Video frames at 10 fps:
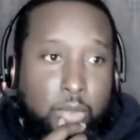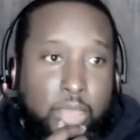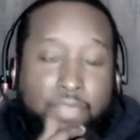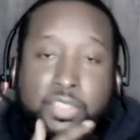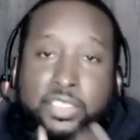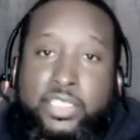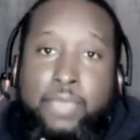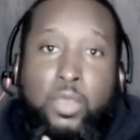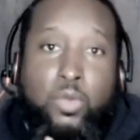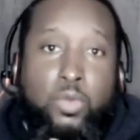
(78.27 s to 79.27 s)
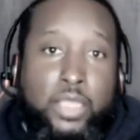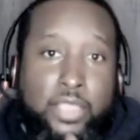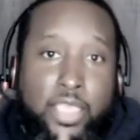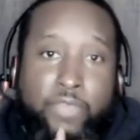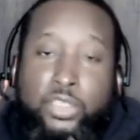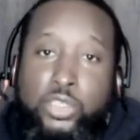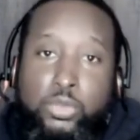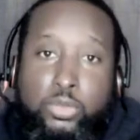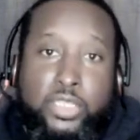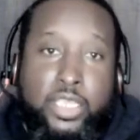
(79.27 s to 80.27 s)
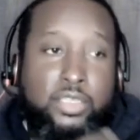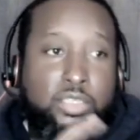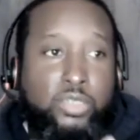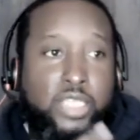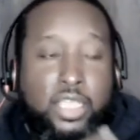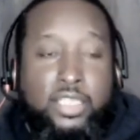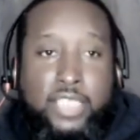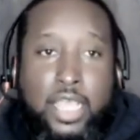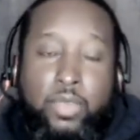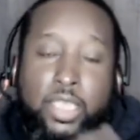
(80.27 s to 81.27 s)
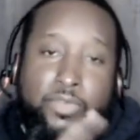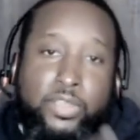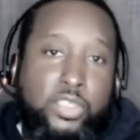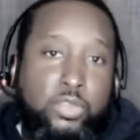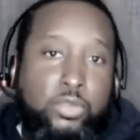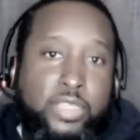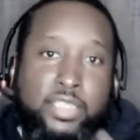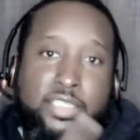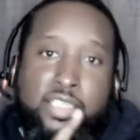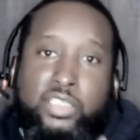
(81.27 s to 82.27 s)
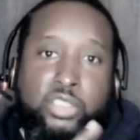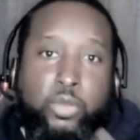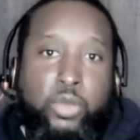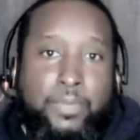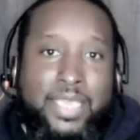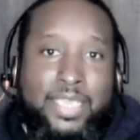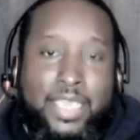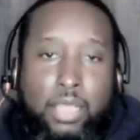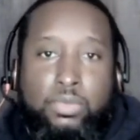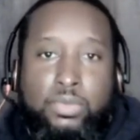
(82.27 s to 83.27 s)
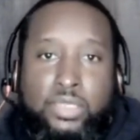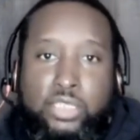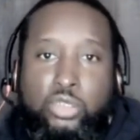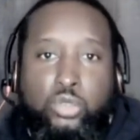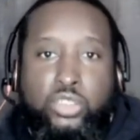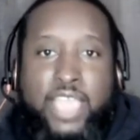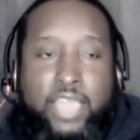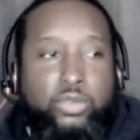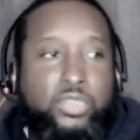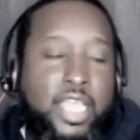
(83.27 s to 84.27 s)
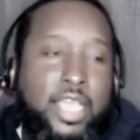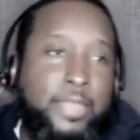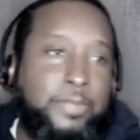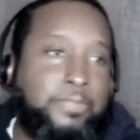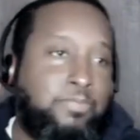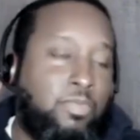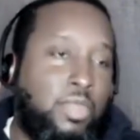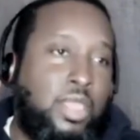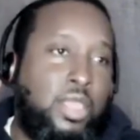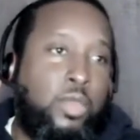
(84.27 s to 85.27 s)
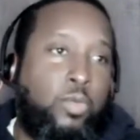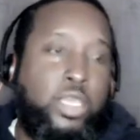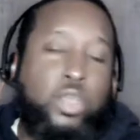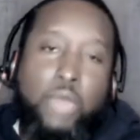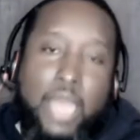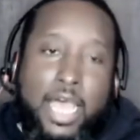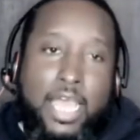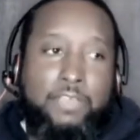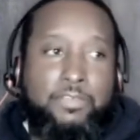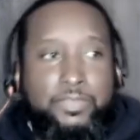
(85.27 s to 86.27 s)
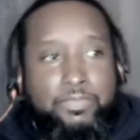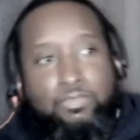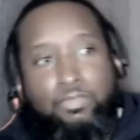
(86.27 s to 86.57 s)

who I have the segment with every Tuesday. So check us out every Tuesday at six thirty p m Central Standard Time. We go live.